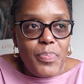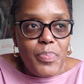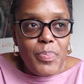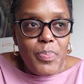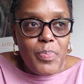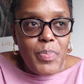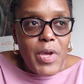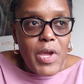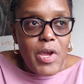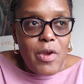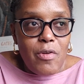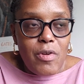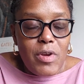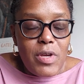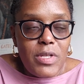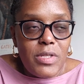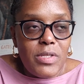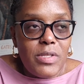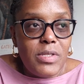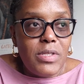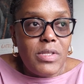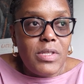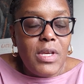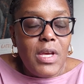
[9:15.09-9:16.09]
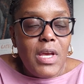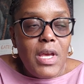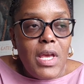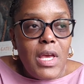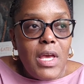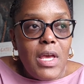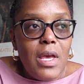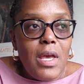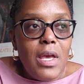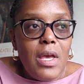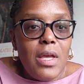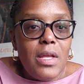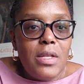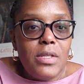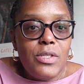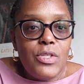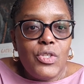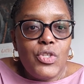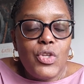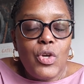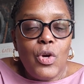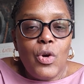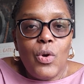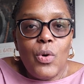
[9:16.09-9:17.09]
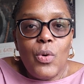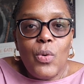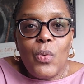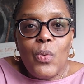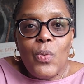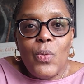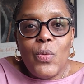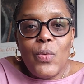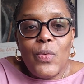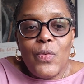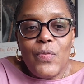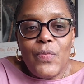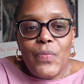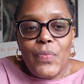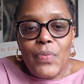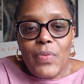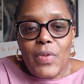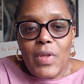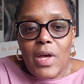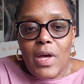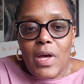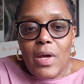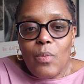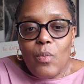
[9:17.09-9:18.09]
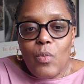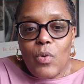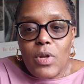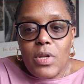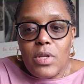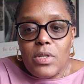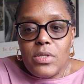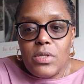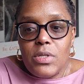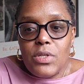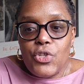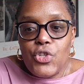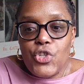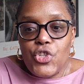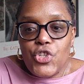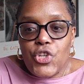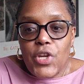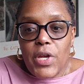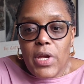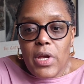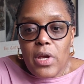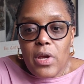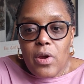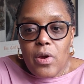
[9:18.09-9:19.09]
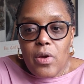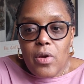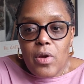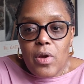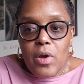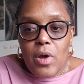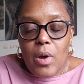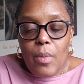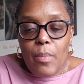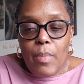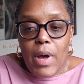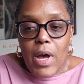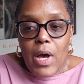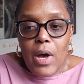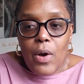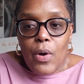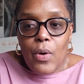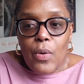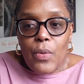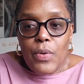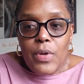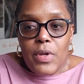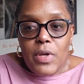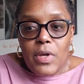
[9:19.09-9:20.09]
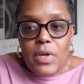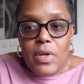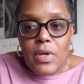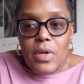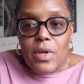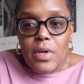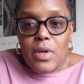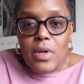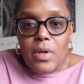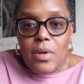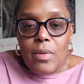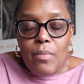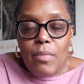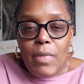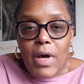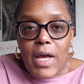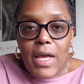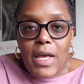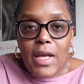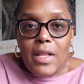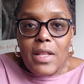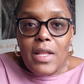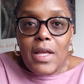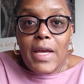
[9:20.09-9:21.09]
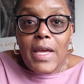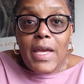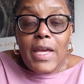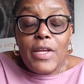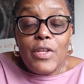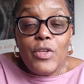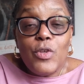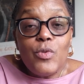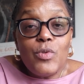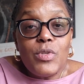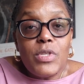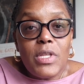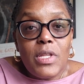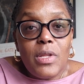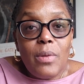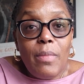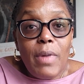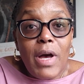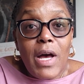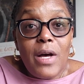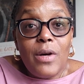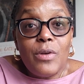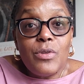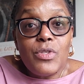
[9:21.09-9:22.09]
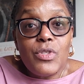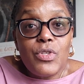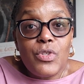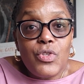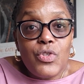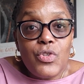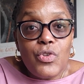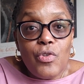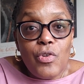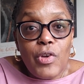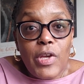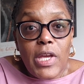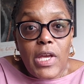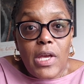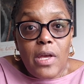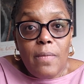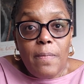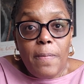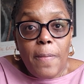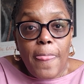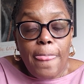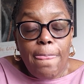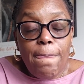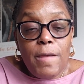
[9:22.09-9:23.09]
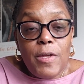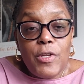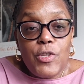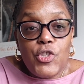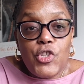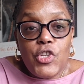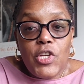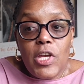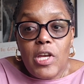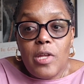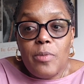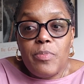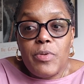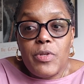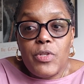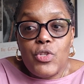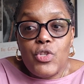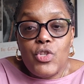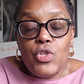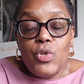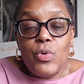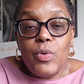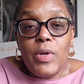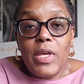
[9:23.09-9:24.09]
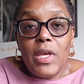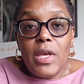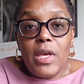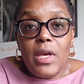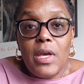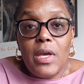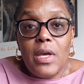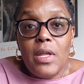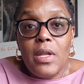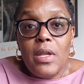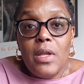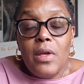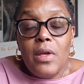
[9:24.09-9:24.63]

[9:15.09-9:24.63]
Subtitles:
parents, and so I wanted to share about my client using the Miles circuit, and she had been doing it